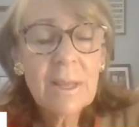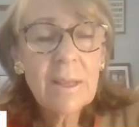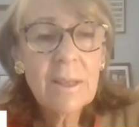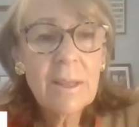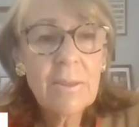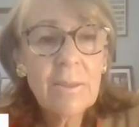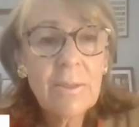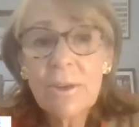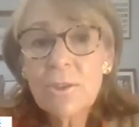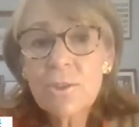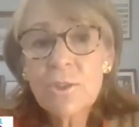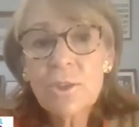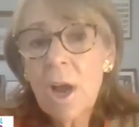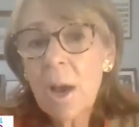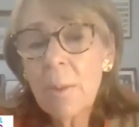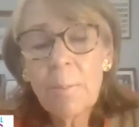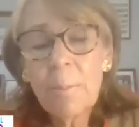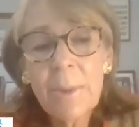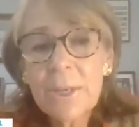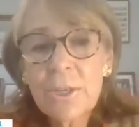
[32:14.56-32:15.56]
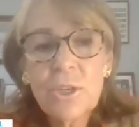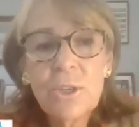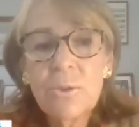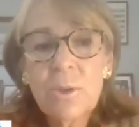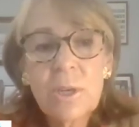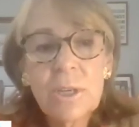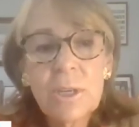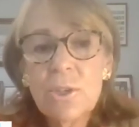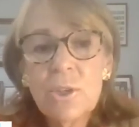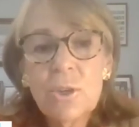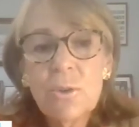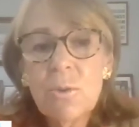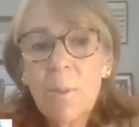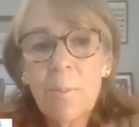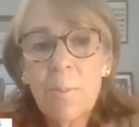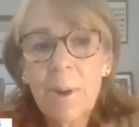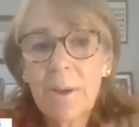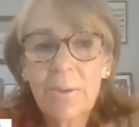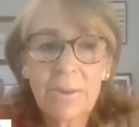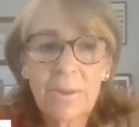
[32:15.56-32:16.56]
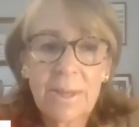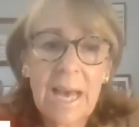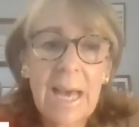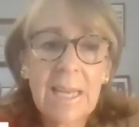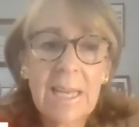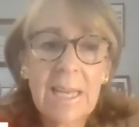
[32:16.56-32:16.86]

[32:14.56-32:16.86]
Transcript: there's not much you can do about that.